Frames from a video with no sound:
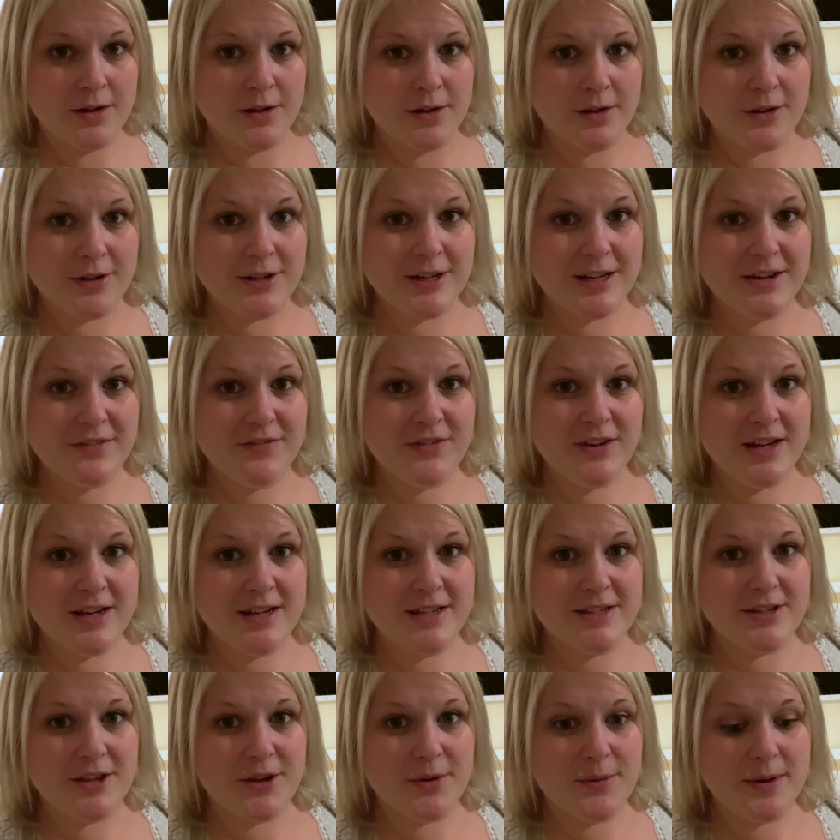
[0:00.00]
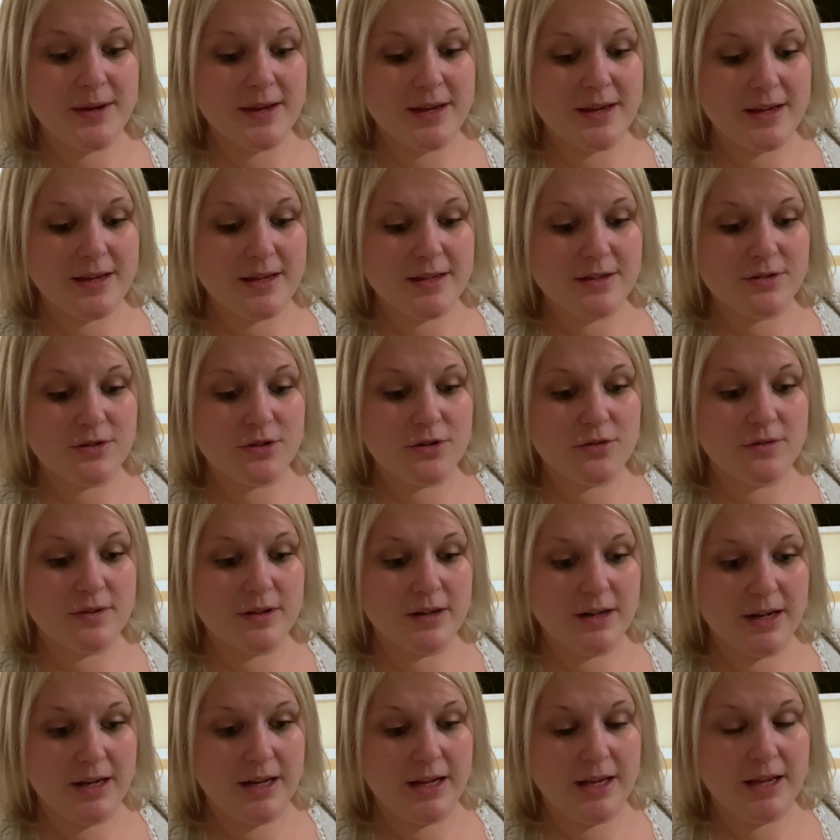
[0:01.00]
Good evening. So it is
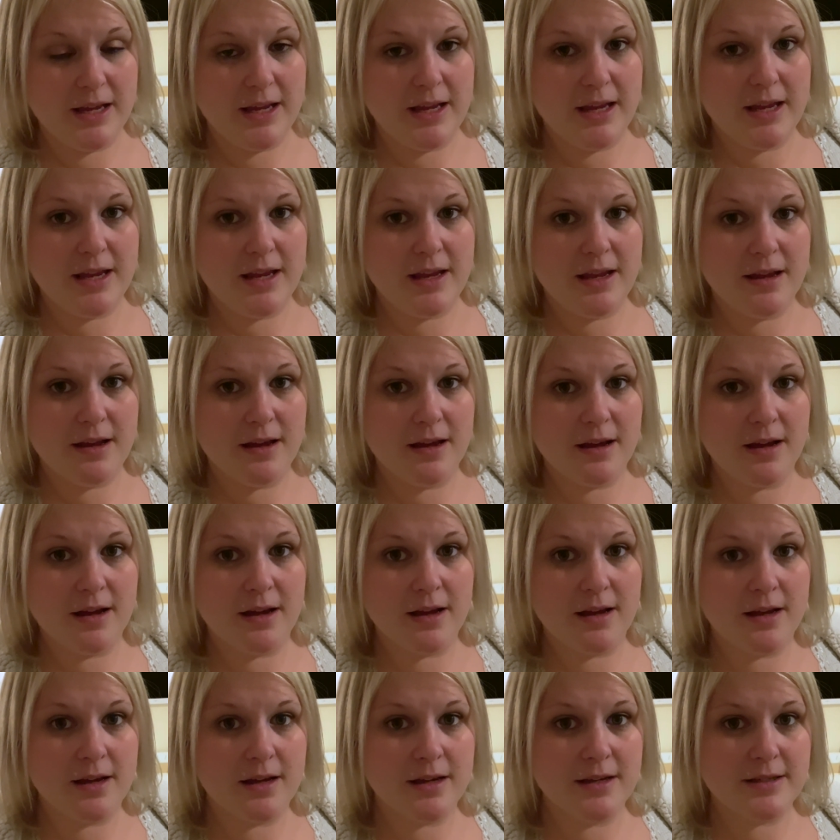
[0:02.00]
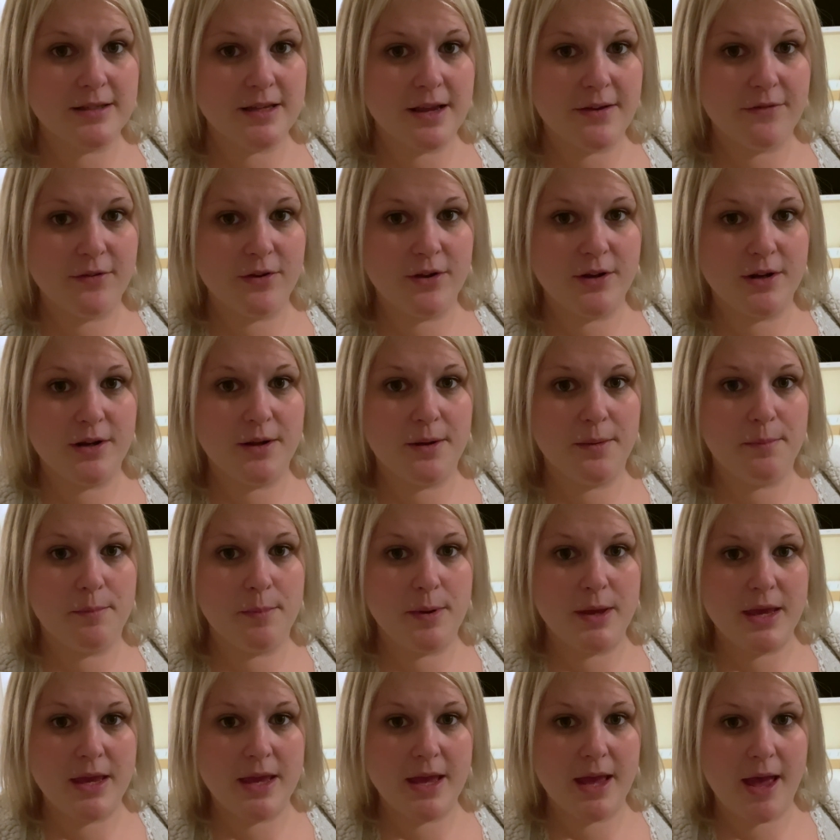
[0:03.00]
currently 7
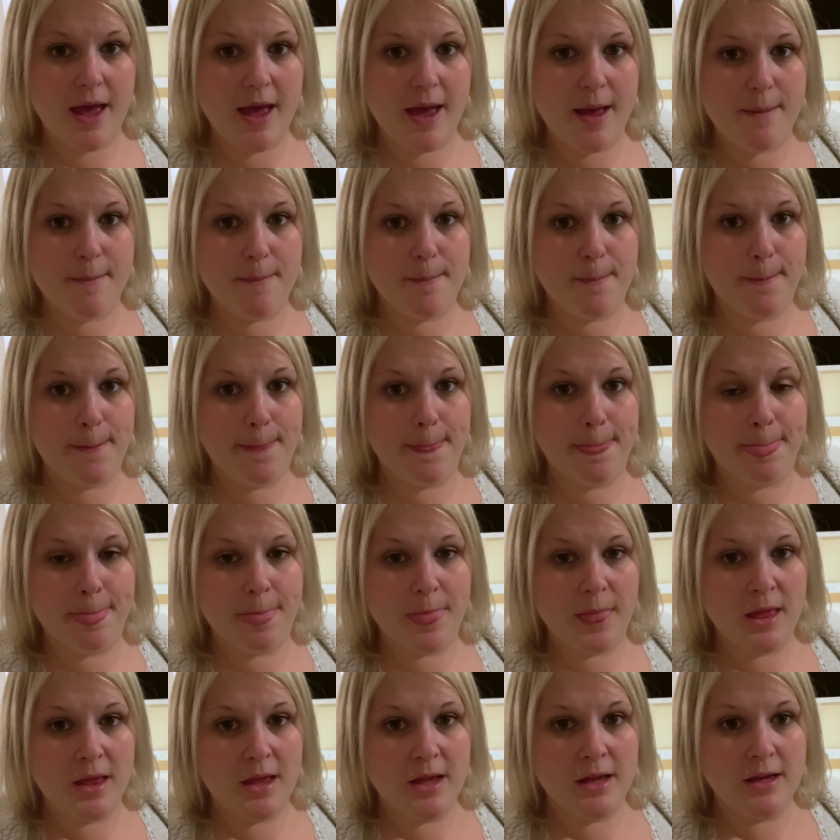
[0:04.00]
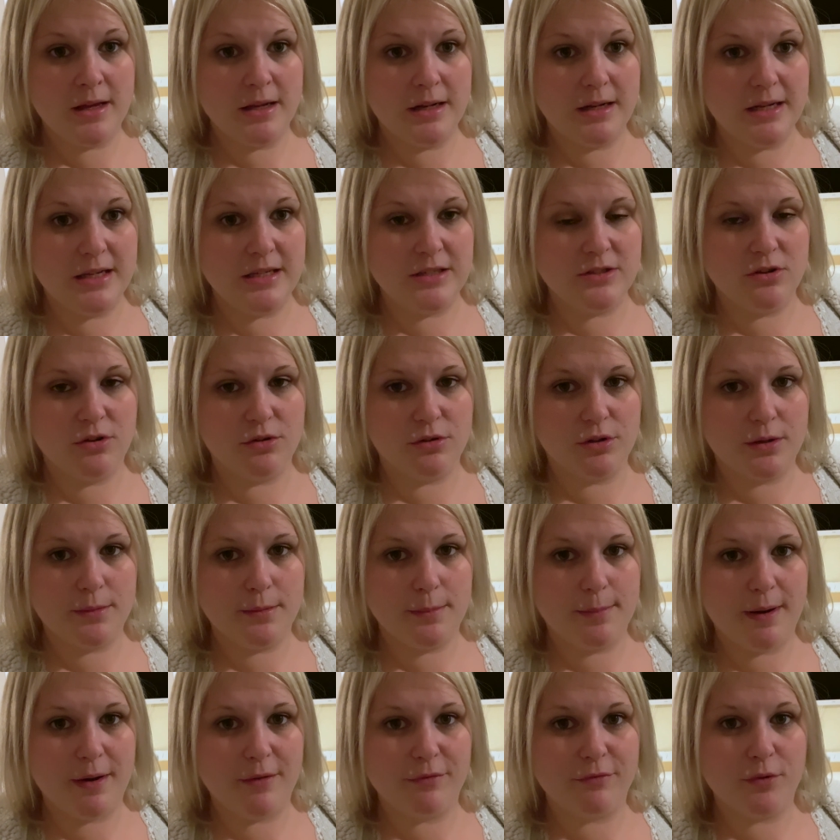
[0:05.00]
p.m. Lee's not going to
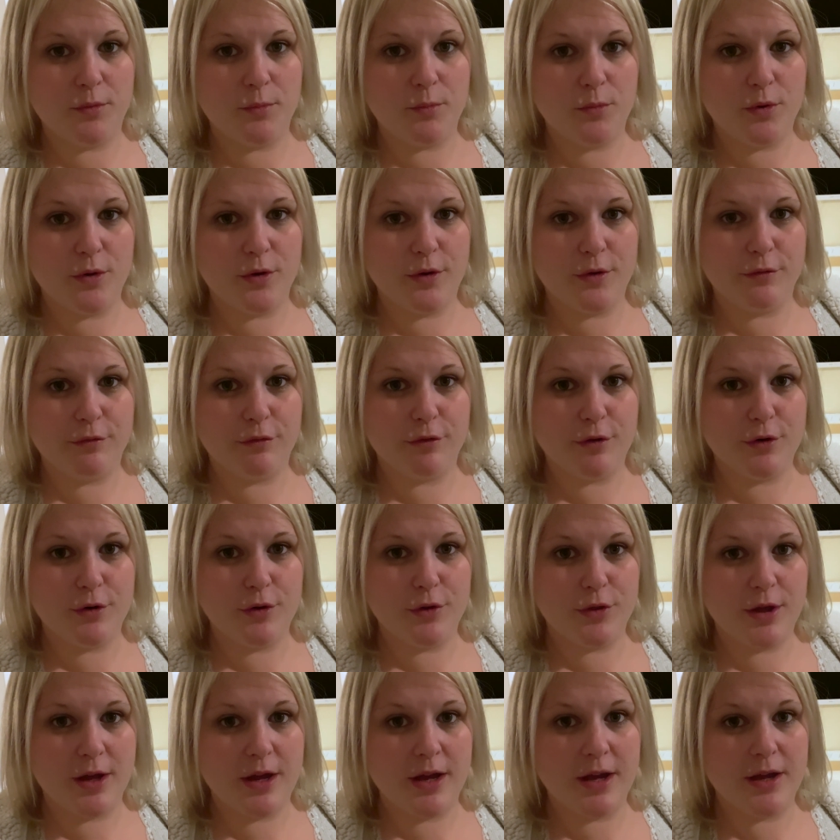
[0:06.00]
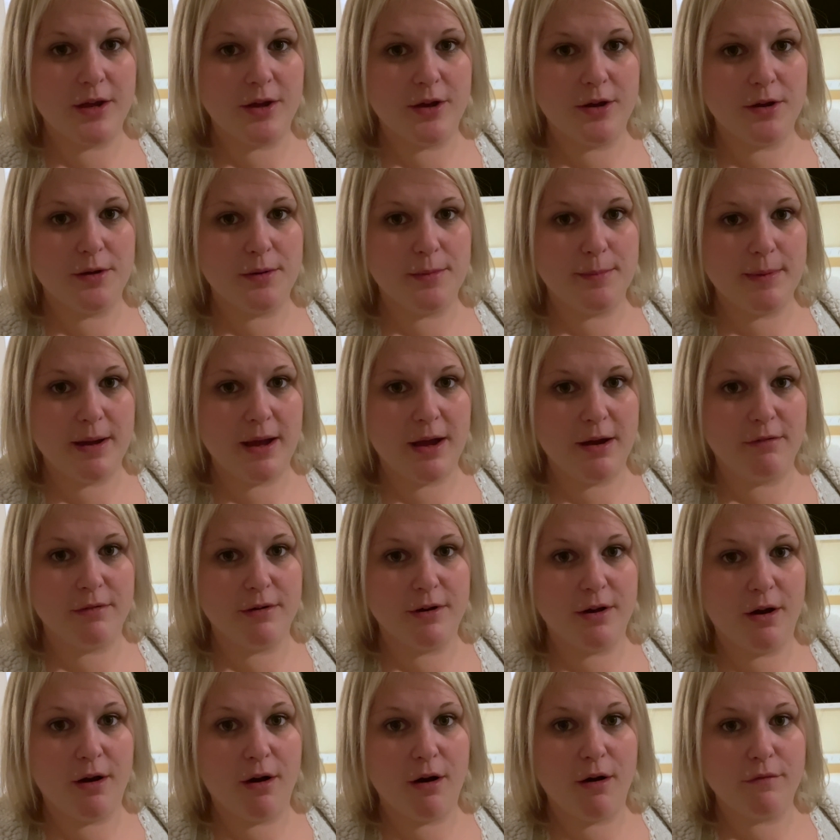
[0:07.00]
be back from work for another hour
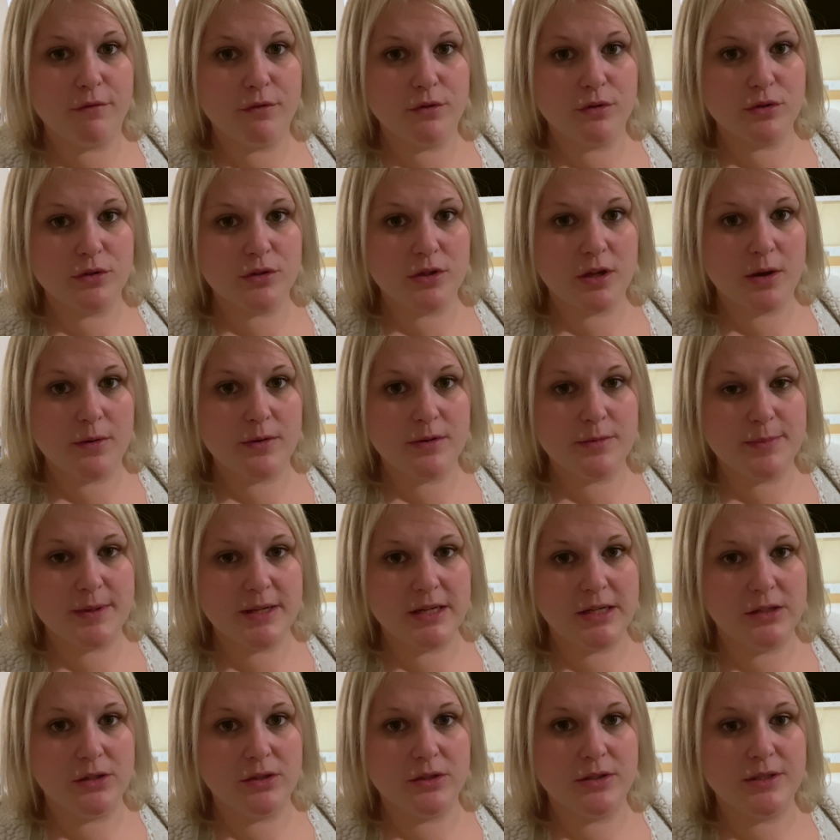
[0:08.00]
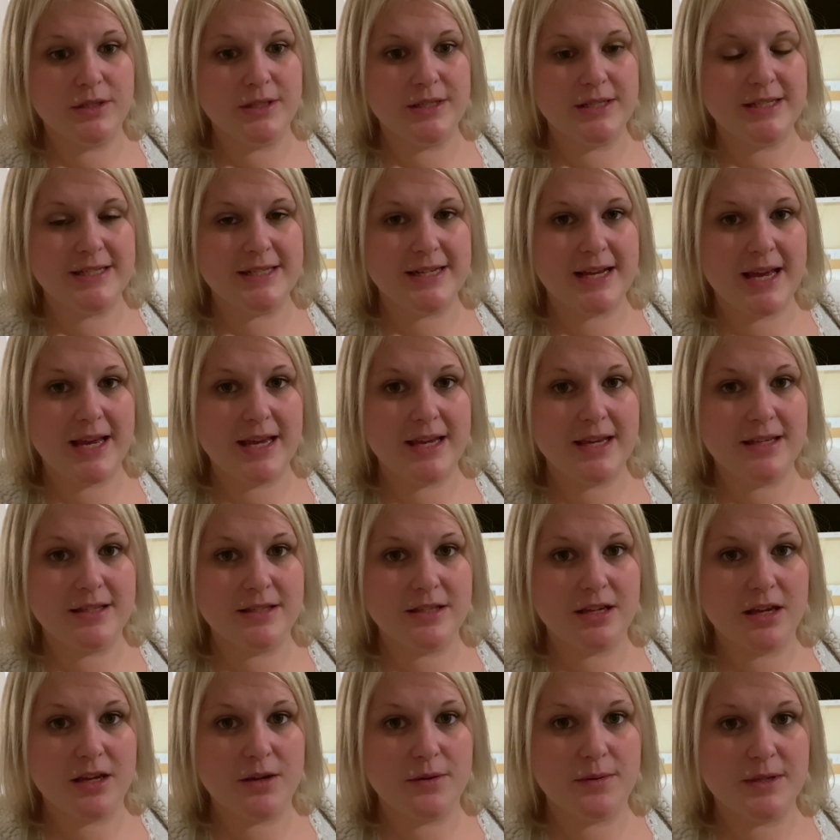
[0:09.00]
and a half or so. He's been in London today,
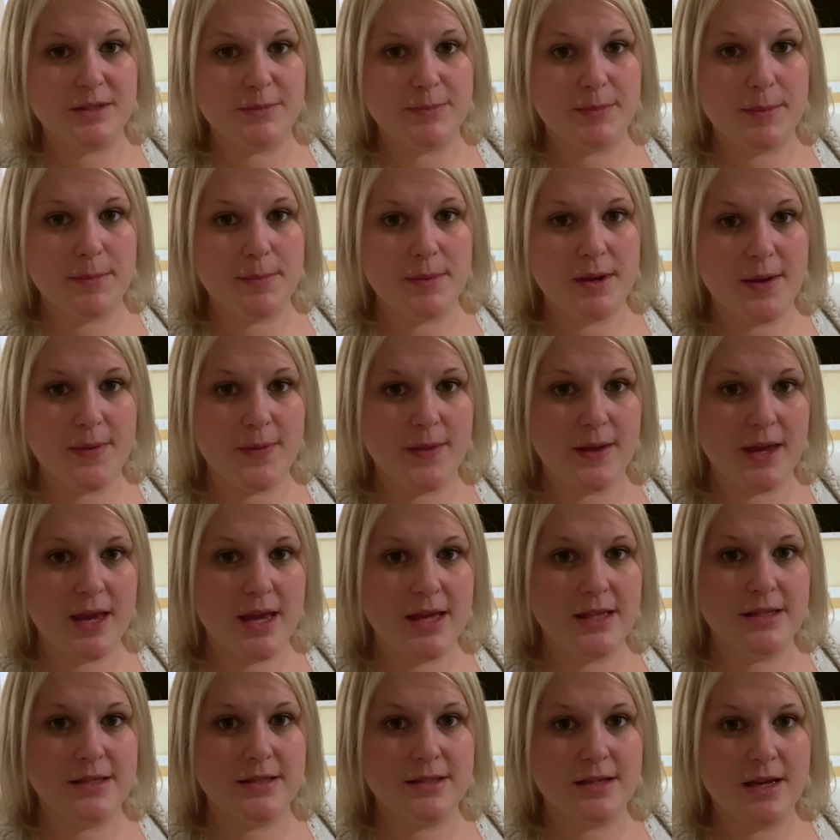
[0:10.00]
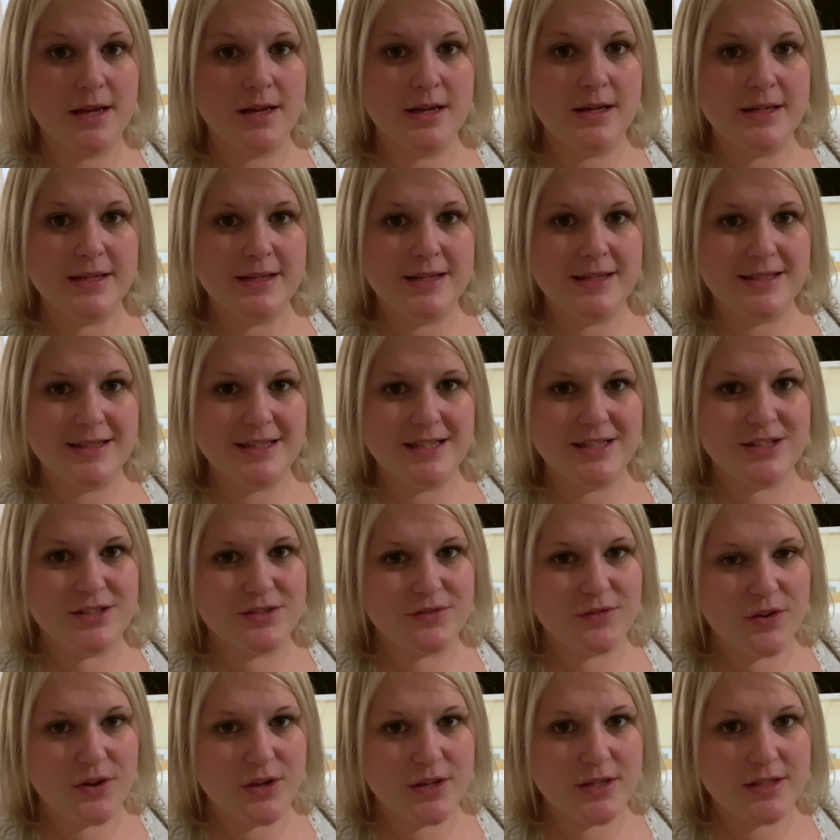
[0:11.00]
so it's been me and the kids
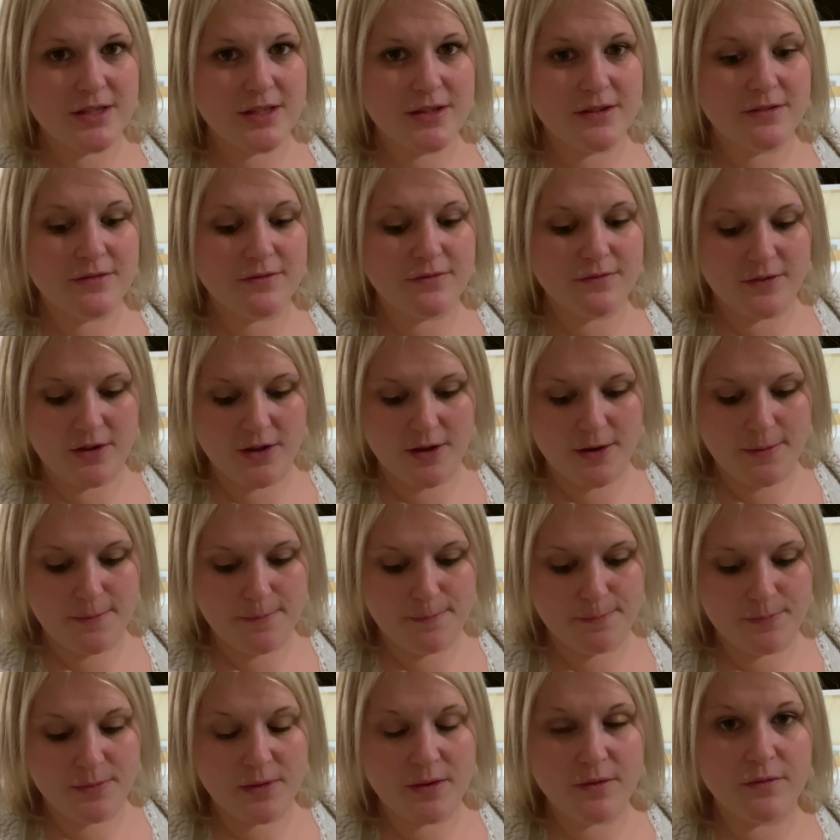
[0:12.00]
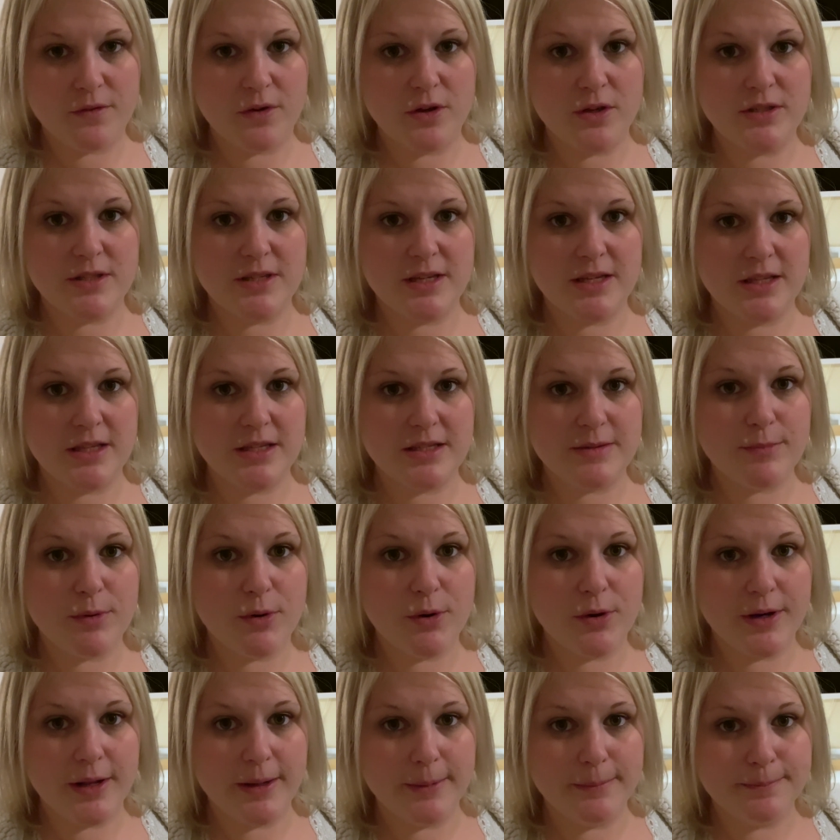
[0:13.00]
since first thing this
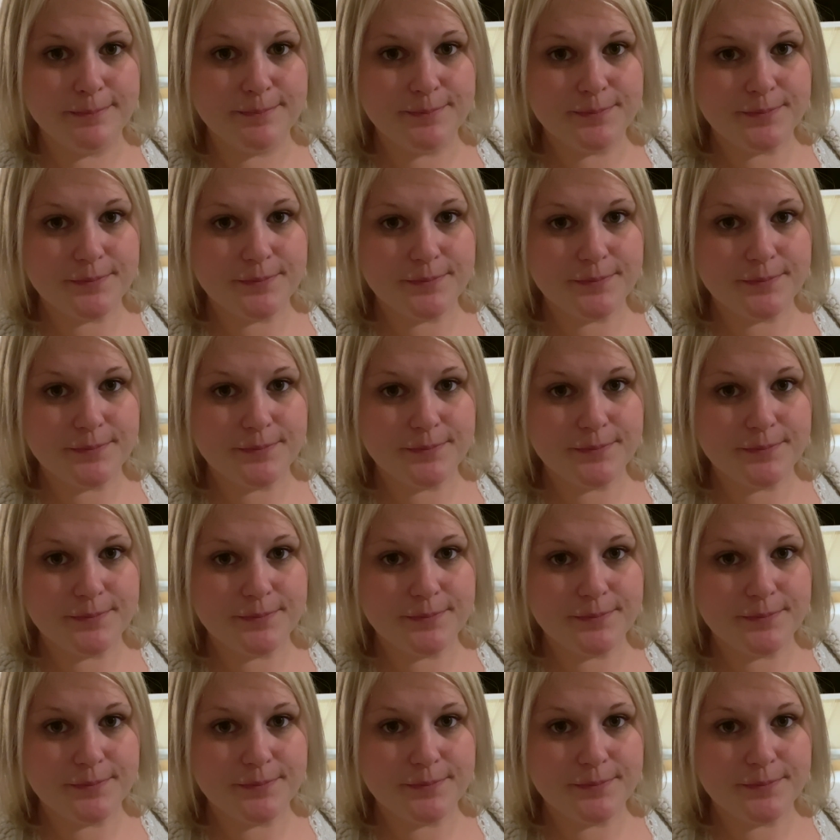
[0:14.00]
morning.